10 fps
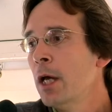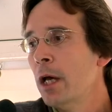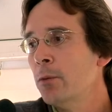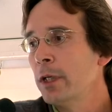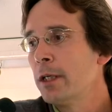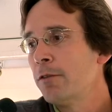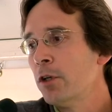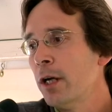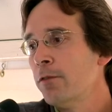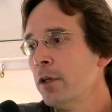And we
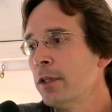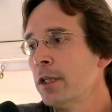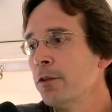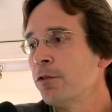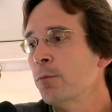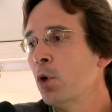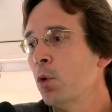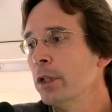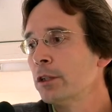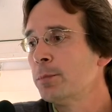cover everything from
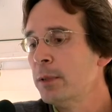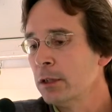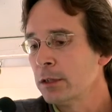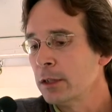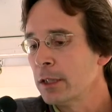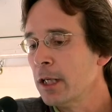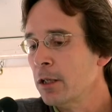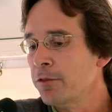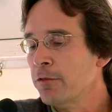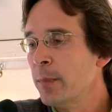oil spills in the
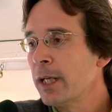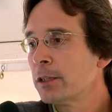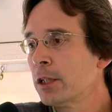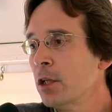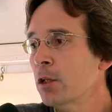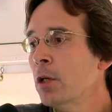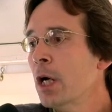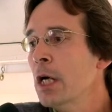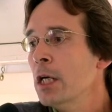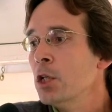Gulf of Mexico
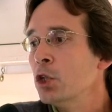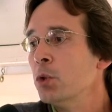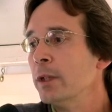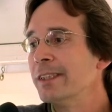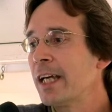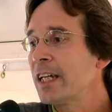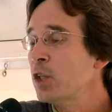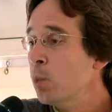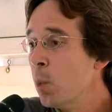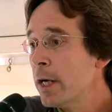to
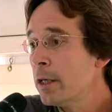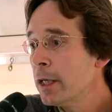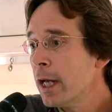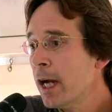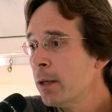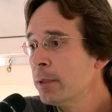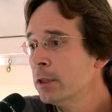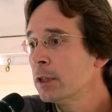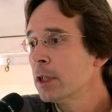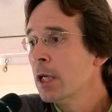exactly where it
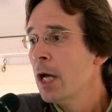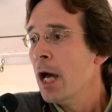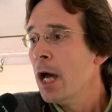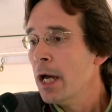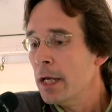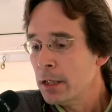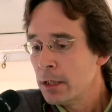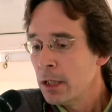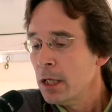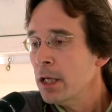happened and
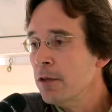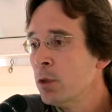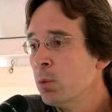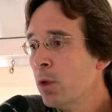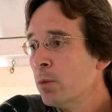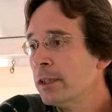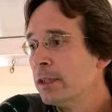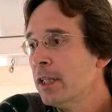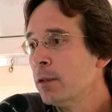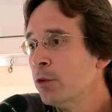even what was
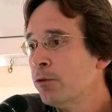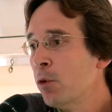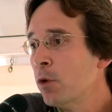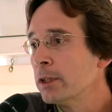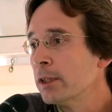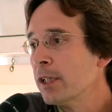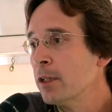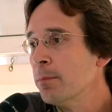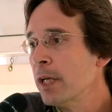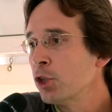there before to set a
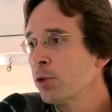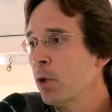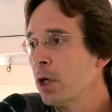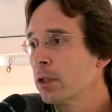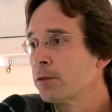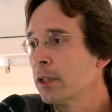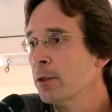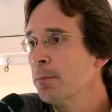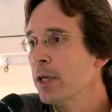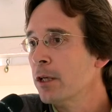benchmark to
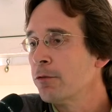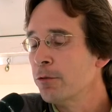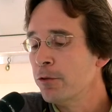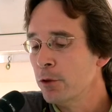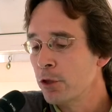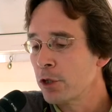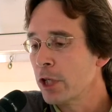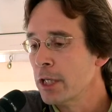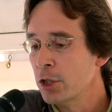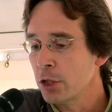compare for future
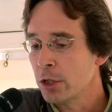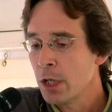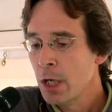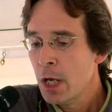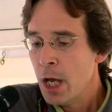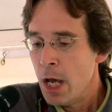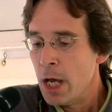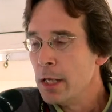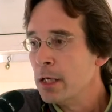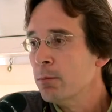changes.
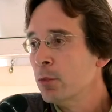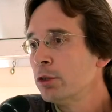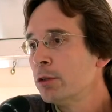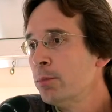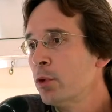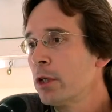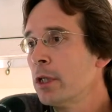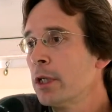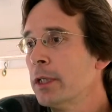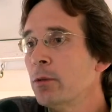And most
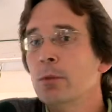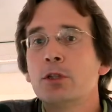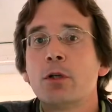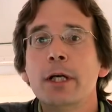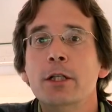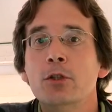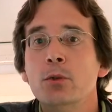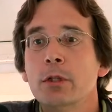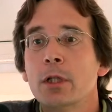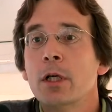importantly, we try to
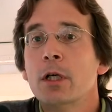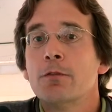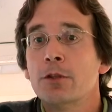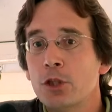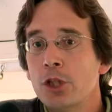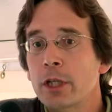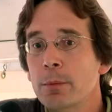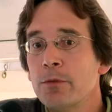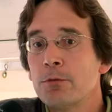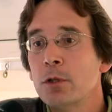do it for cheap,
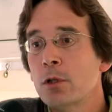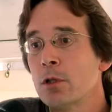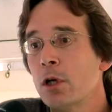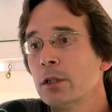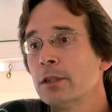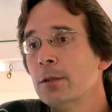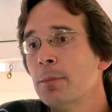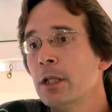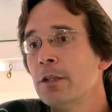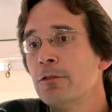for low cost,
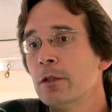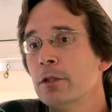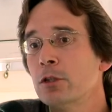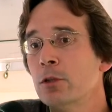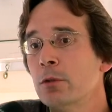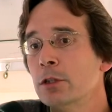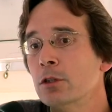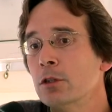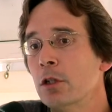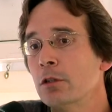typically for under
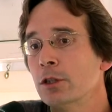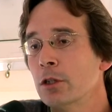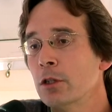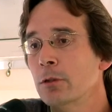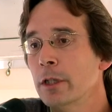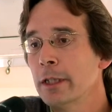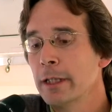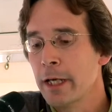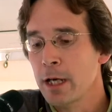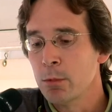$200, including the
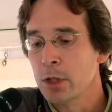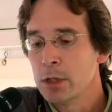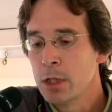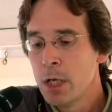camera.